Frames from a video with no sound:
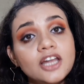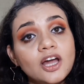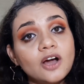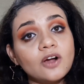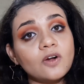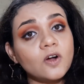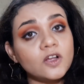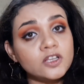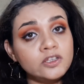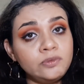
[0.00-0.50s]

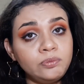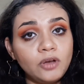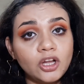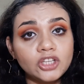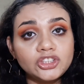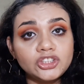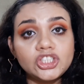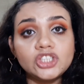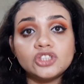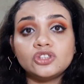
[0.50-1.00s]
now
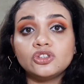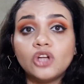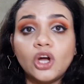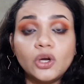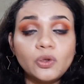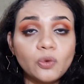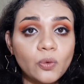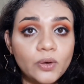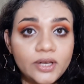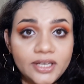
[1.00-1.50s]
cosmetology is
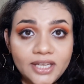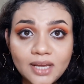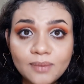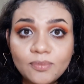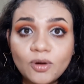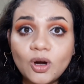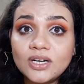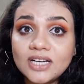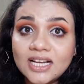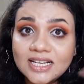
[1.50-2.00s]
not only
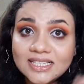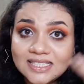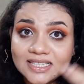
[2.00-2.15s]
about